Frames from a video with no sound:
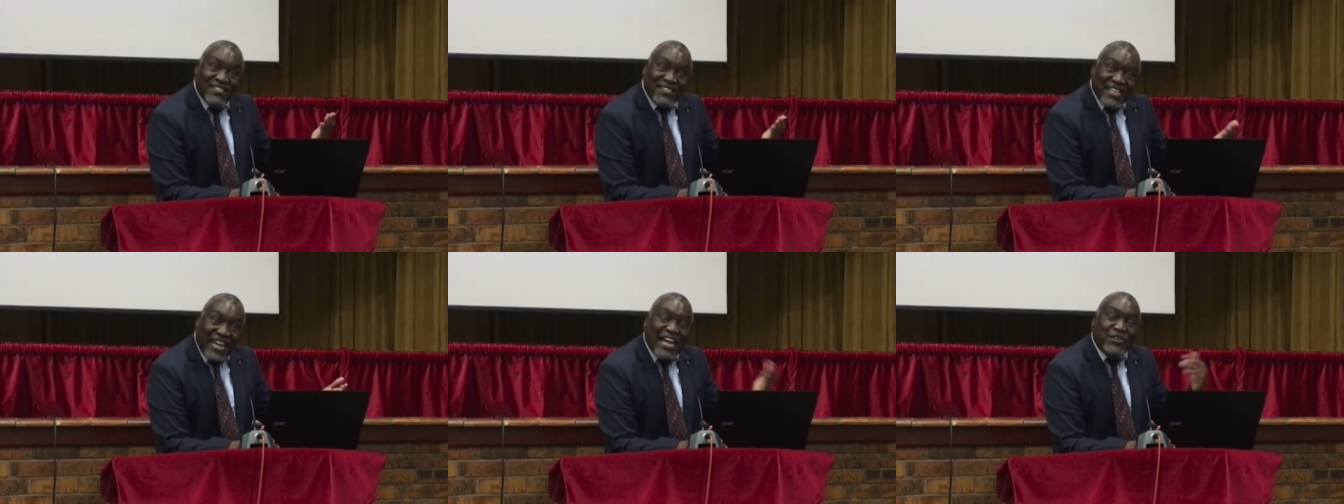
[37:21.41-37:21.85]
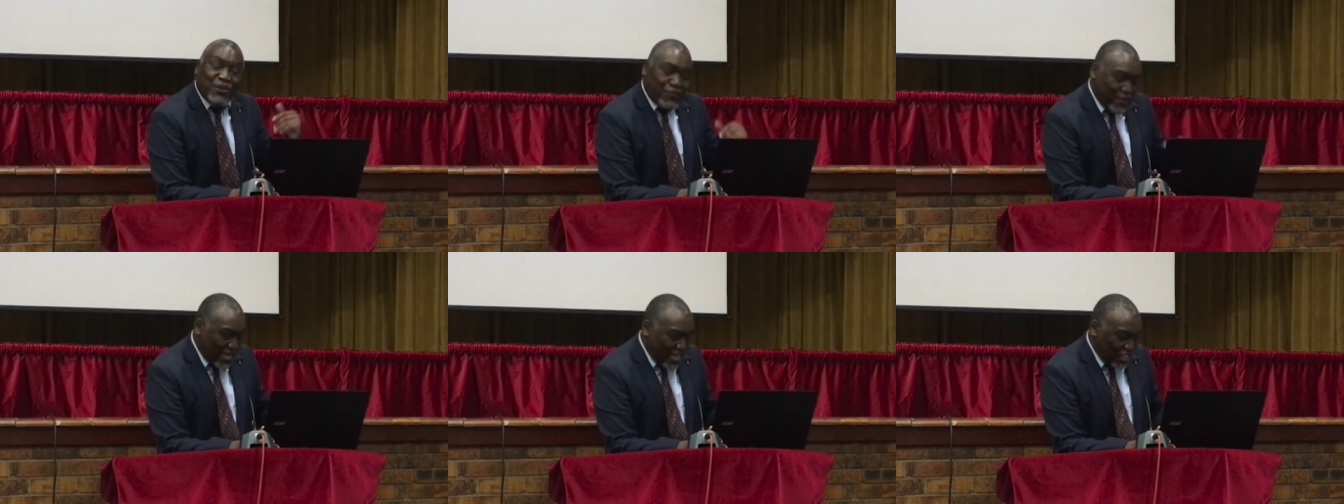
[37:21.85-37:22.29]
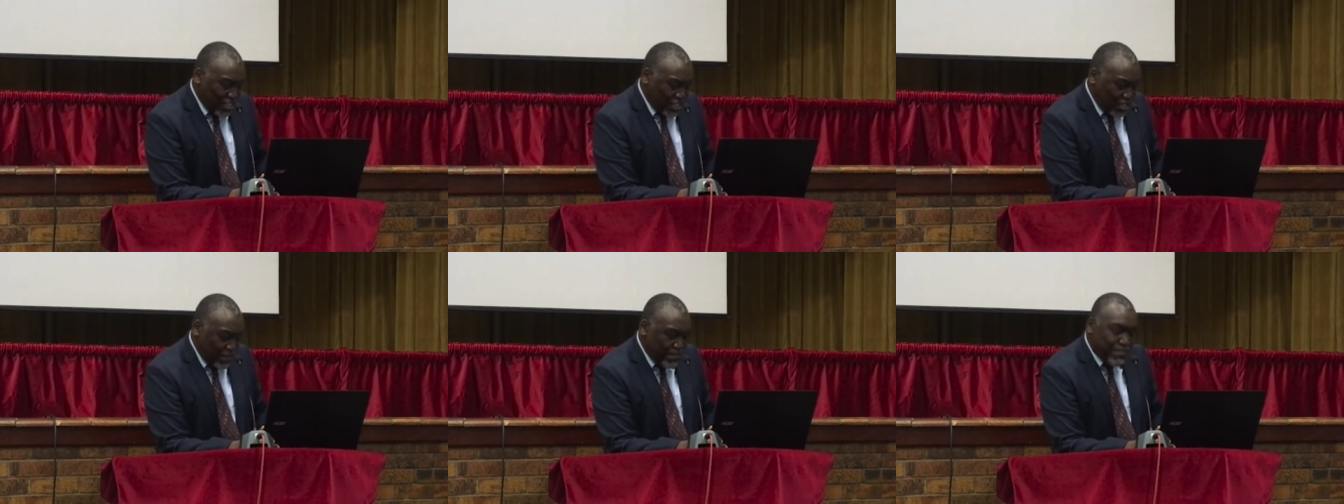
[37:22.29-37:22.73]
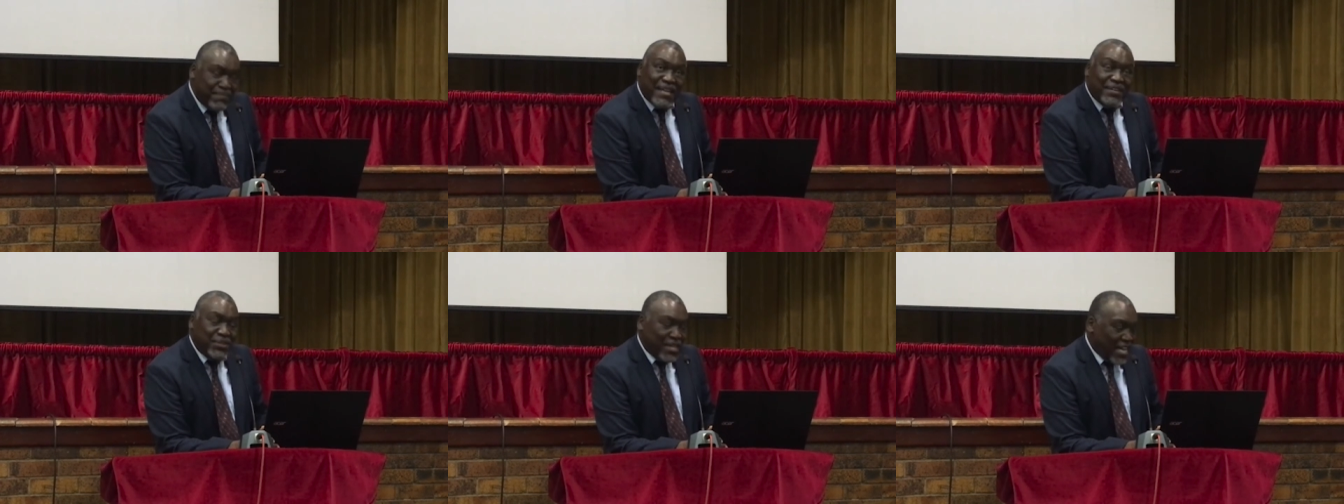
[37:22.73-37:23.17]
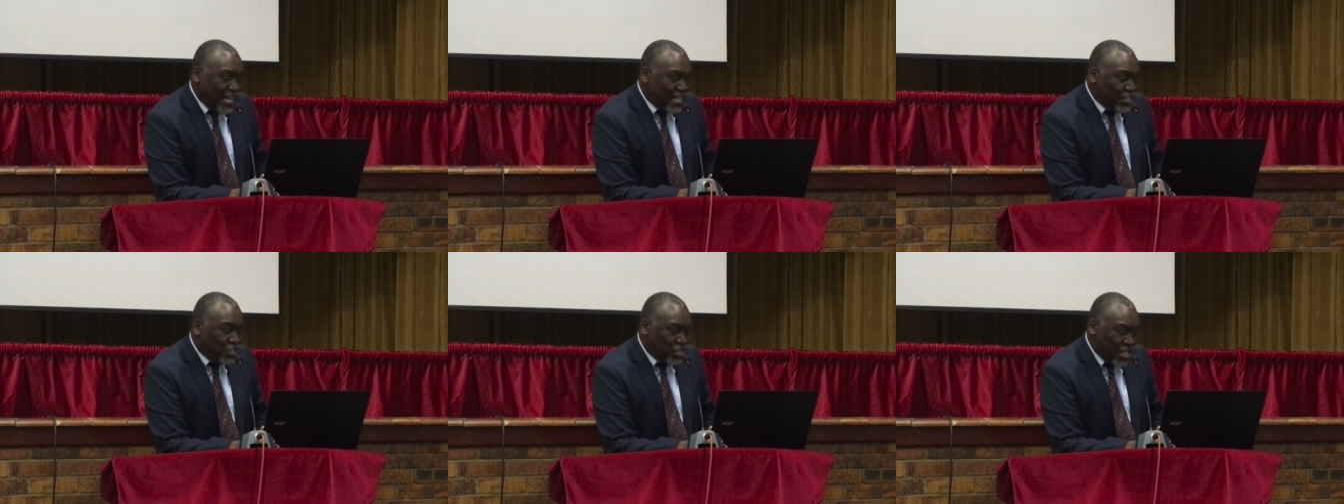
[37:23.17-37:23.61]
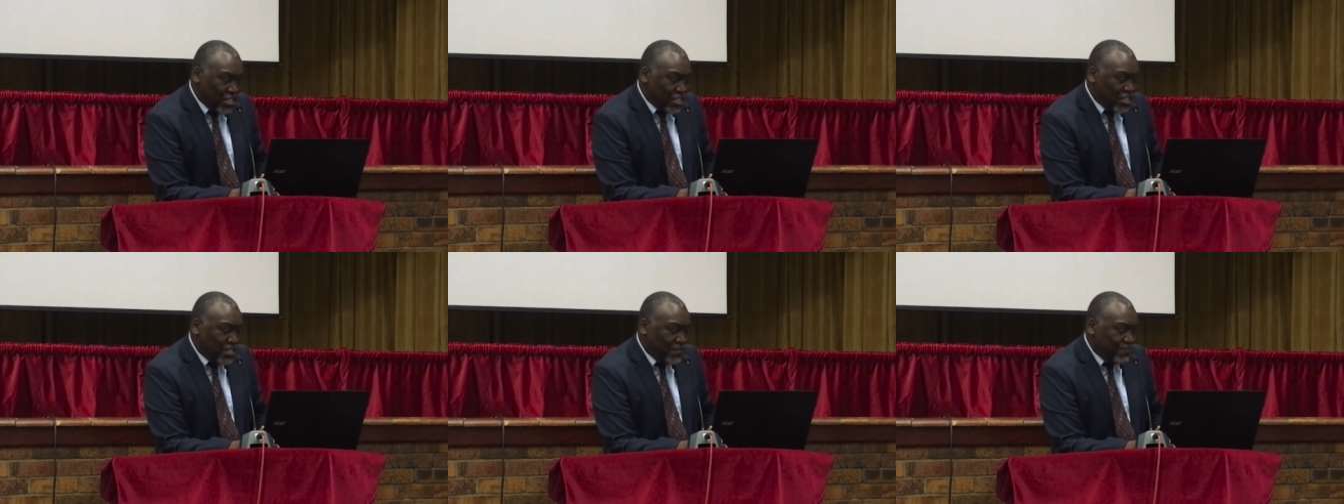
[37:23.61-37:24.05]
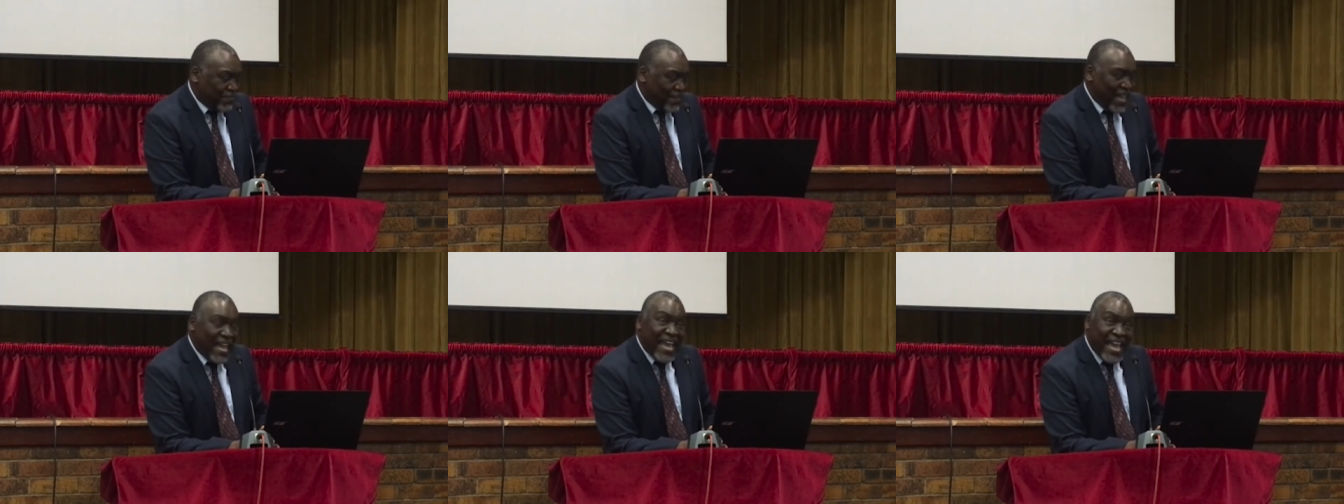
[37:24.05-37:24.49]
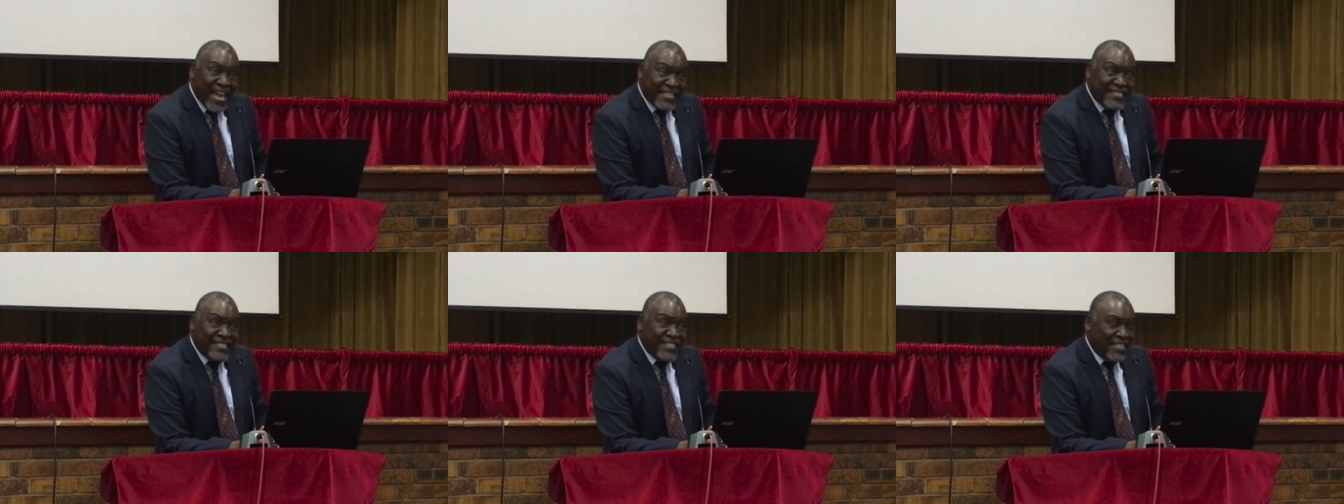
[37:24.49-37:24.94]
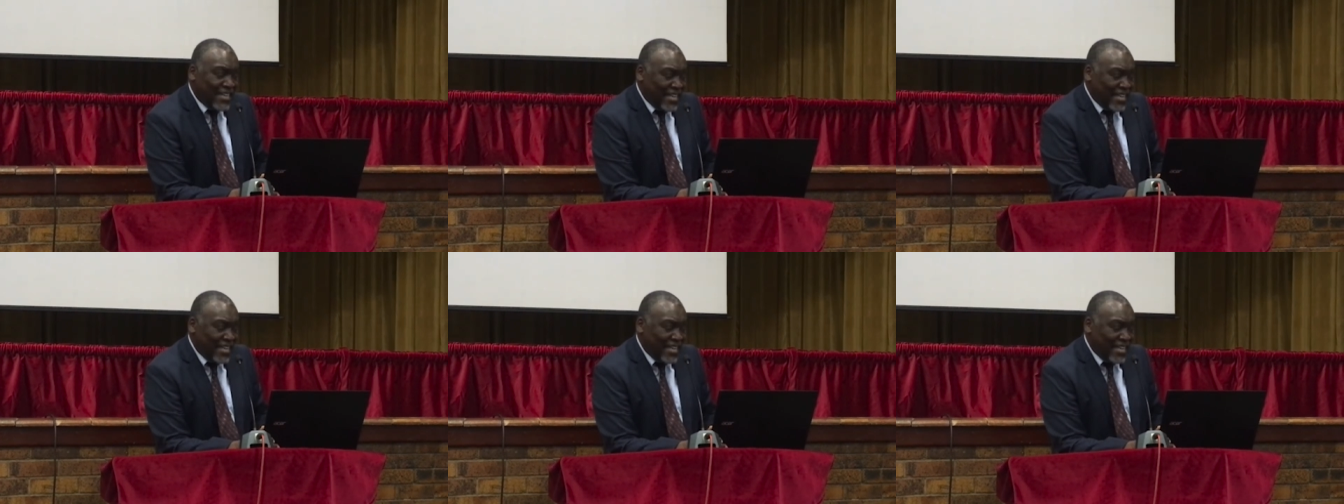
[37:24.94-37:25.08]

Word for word: the kind of relationship that the early church had.